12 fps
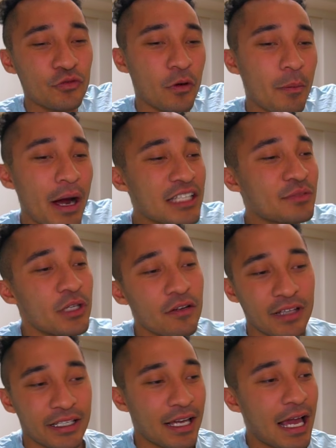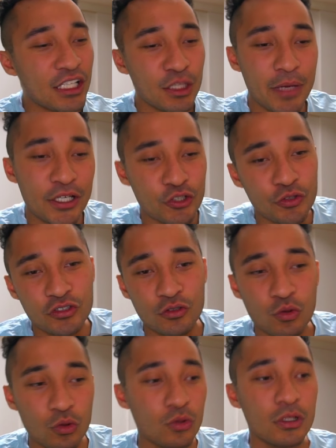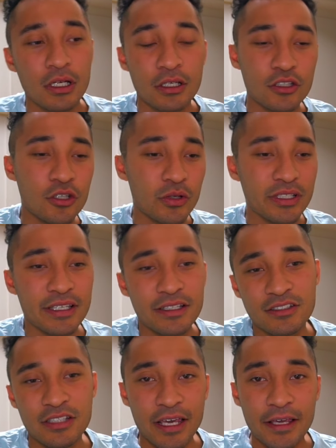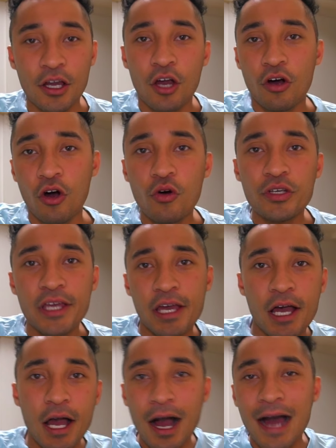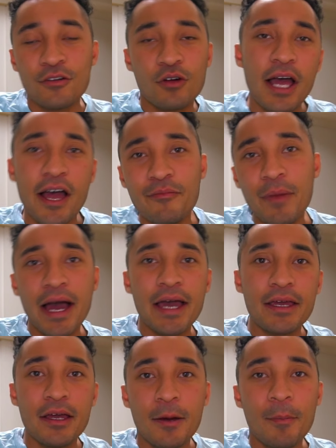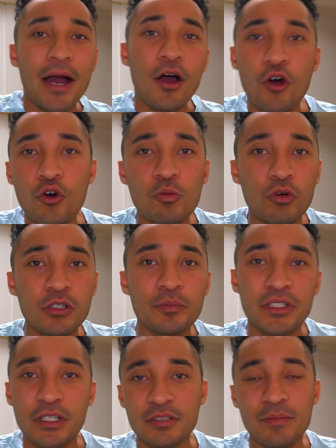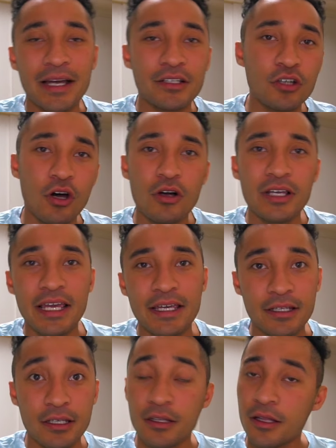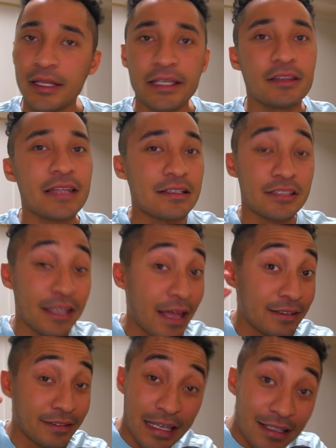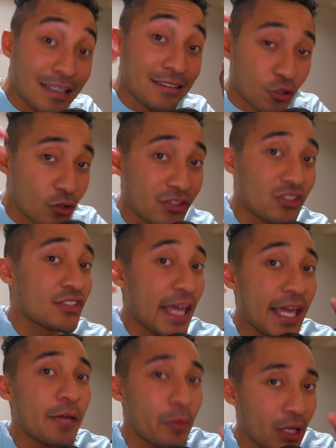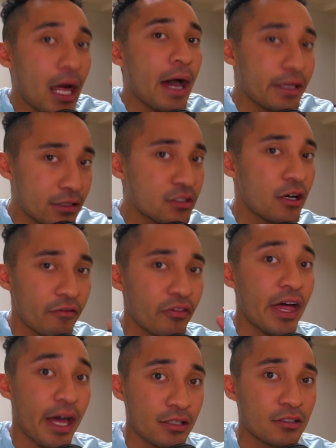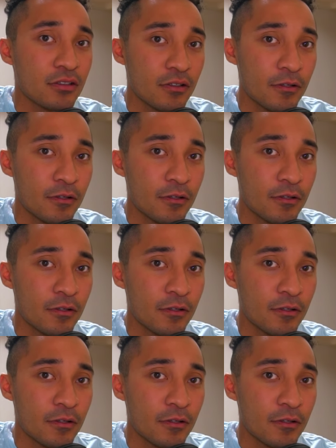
reminds me of like an elementary school, you know, kid saying, oh yeah, I don't have my homework because my dog ate it. Like that's it's on the same lines of that.